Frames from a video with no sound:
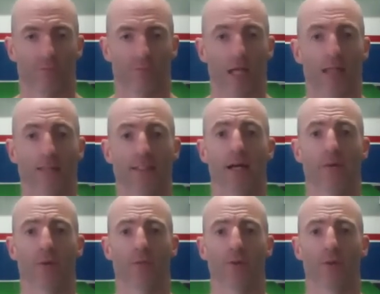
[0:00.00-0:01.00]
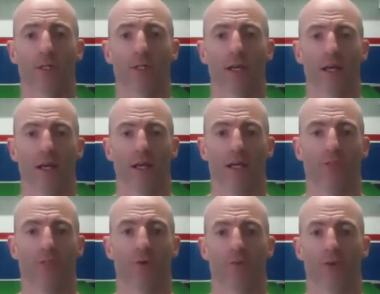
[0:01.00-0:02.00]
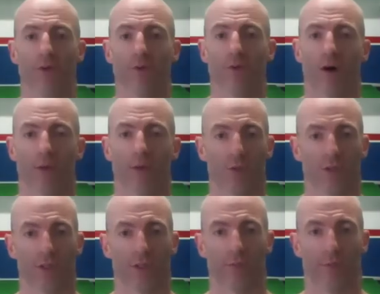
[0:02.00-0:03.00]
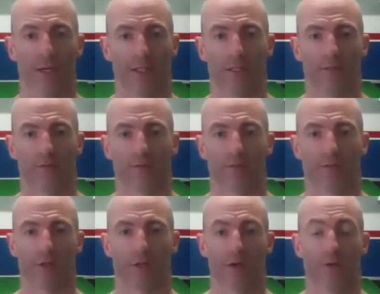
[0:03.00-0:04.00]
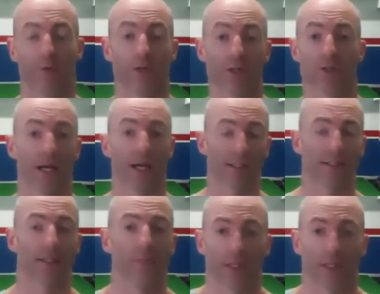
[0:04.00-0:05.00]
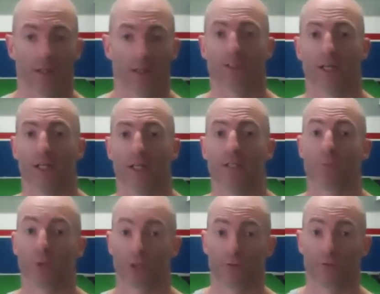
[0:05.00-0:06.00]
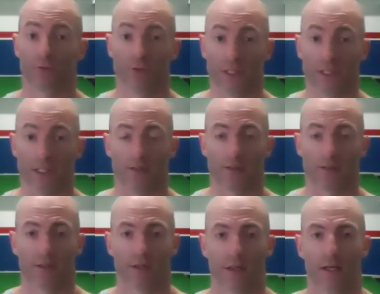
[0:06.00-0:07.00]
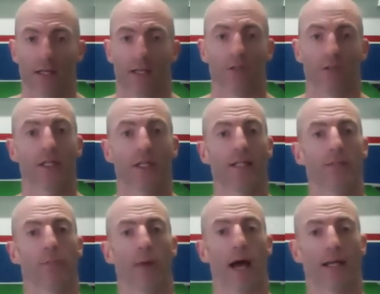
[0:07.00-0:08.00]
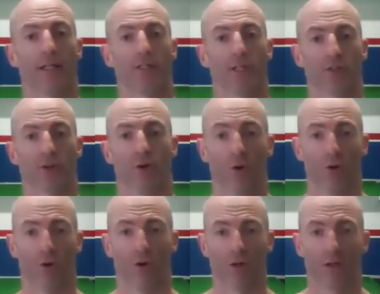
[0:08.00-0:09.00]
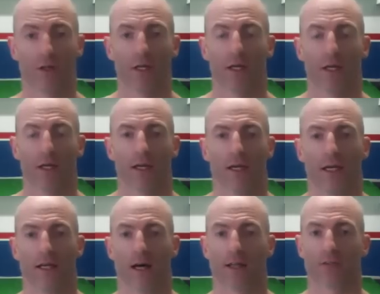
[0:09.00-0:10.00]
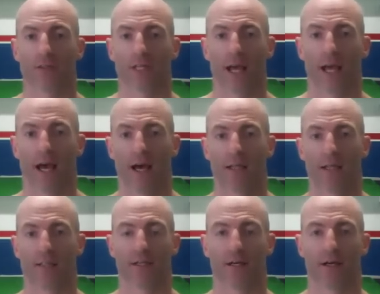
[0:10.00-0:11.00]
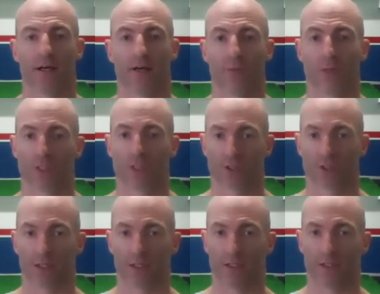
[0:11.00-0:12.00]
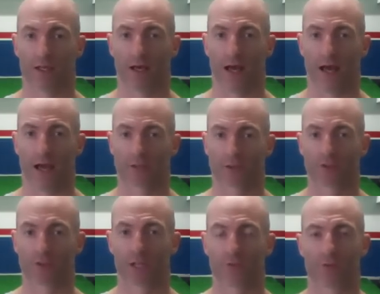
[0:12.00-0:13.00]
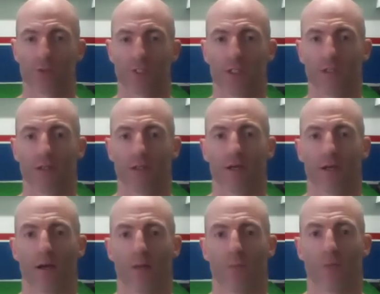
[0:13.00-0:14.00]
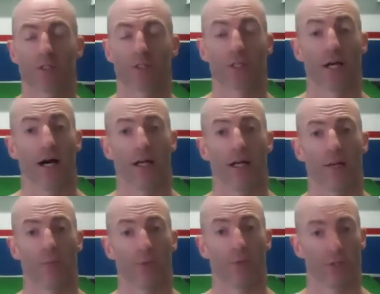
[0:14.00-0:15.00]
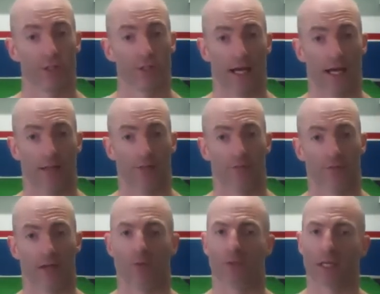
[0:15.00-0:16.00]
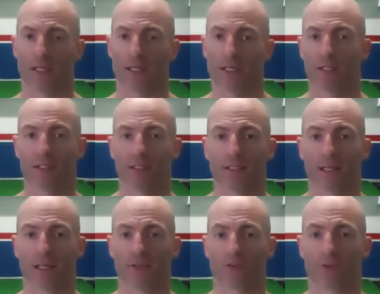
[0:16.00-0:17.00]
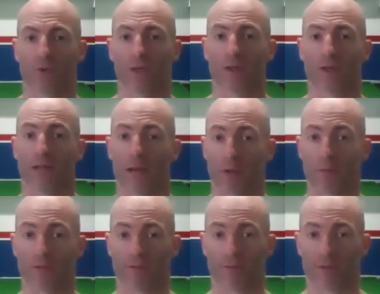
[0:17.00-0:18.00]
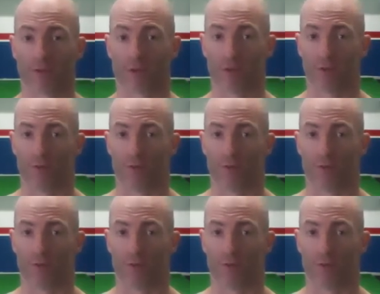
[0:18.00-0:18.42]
And today what I'm doing is a review on Brazil butt lifts, which I can say by the onset is a pretty good routine. Now looking at the package as a whole, it not only has a pretty solid exercise routine, but it's got a pretty good diet. And we'll get into the details of whether that might be a fit for you.